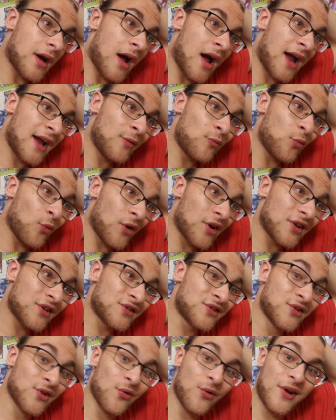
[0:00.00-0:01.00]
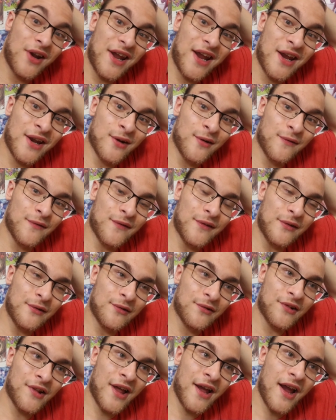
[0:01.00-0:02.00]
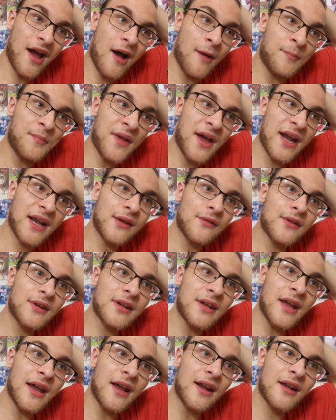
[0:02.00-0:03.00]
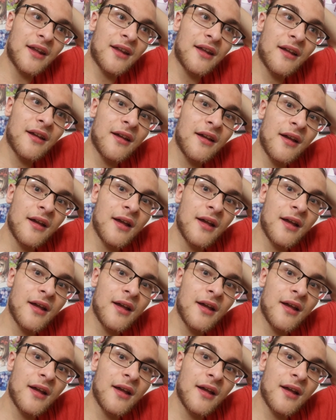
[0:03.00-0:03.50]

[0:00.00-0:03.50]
I want to do an interview. Like, I'm not even kidding.